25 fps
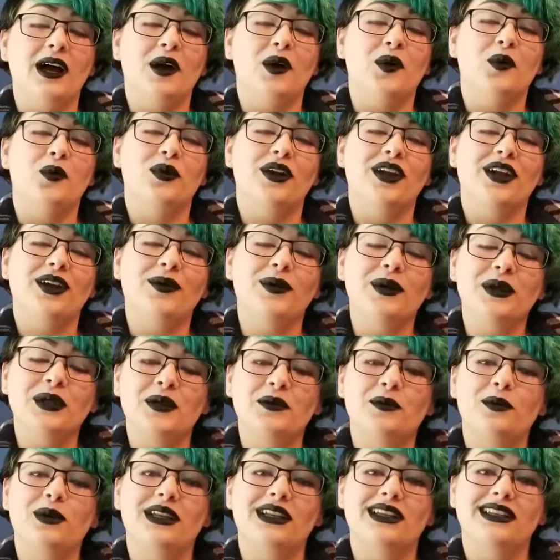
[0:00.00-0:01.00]
We're going to
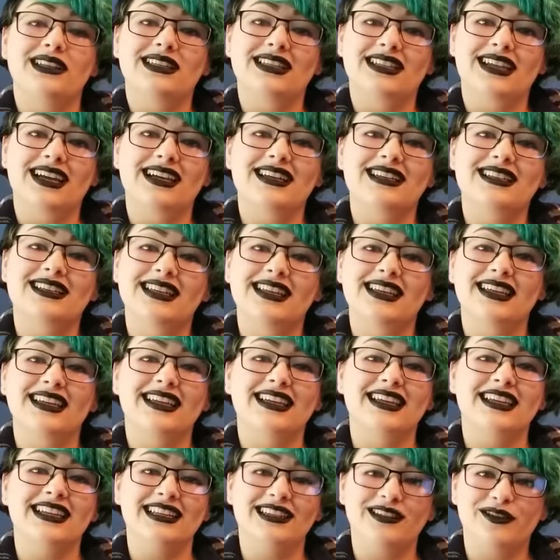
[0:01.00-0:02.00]
be
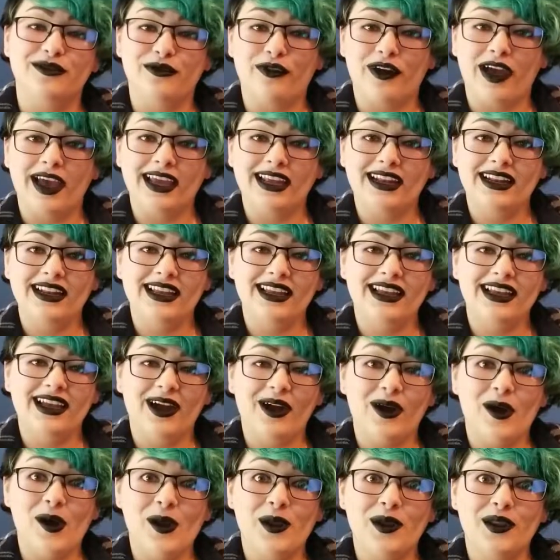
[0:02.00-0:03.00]
discussing divining
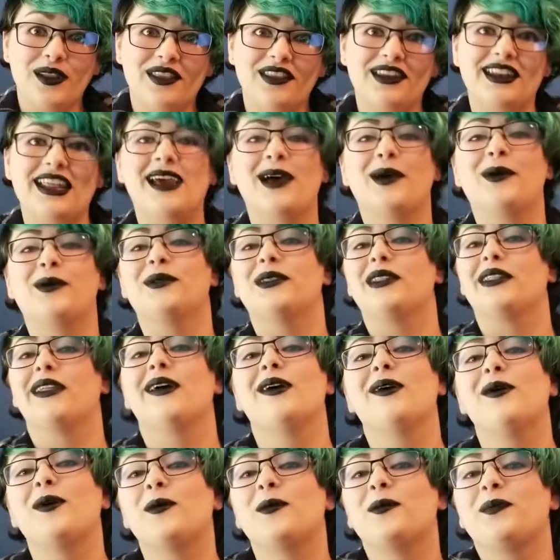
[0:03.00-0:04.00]
on the down
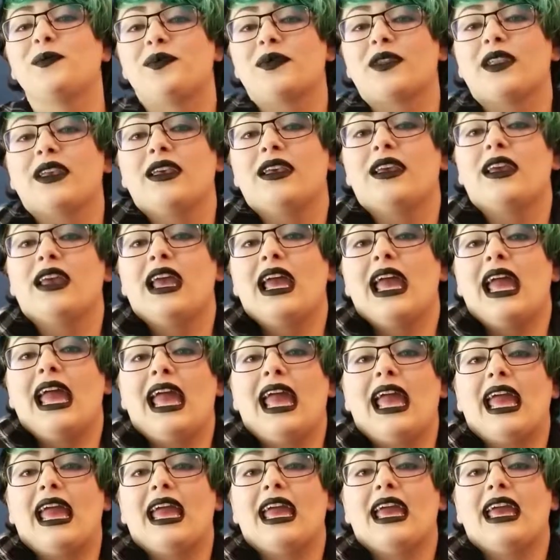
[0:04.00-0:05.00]
low,
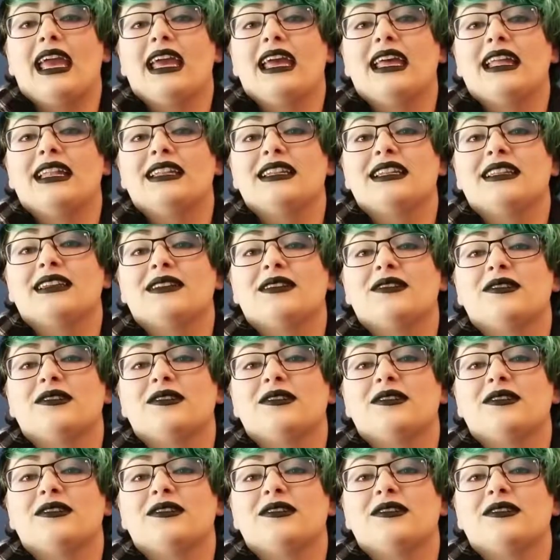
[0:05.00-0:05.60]
and